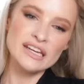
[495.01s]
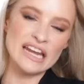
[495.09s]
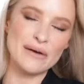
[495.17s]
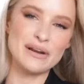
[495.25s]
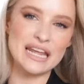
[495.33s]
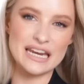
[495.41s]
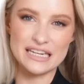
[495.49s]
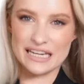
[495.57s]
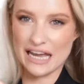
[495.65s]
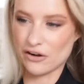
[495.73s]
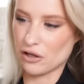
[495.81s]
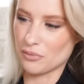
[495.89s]
Now and again
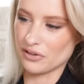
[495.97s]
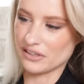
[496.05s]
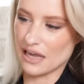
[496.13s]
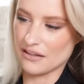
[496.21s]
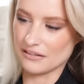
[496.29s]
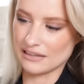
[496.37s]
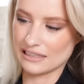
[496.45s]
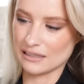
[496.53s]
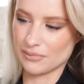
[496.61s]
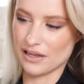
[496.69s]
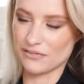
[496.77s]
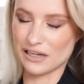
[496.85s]
you can almost get this
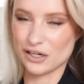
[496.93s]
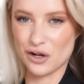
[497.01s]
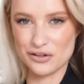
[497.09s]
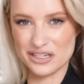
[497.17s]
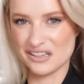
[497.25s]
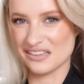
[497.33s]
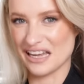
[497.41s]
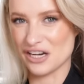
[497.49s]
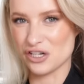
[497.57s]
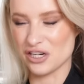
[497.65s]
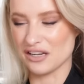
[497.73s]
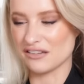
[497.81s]
little bit of like
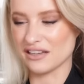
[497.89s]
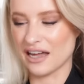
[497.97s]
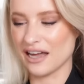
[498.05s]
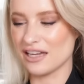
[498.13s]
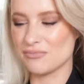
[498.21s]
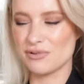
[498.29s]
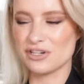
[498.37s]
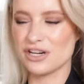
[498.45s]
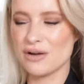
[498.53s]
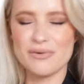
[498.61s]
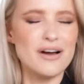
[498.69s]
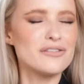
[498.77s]
condensation inside, but
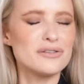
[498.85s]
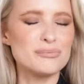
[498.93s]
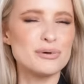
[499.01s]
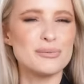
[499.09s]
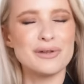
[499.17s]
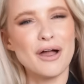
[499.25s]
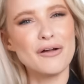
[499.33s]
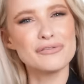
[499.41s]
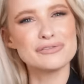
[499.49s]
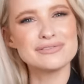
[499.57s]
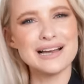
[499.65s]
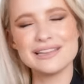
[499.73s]
you know what, it doesn't put me off.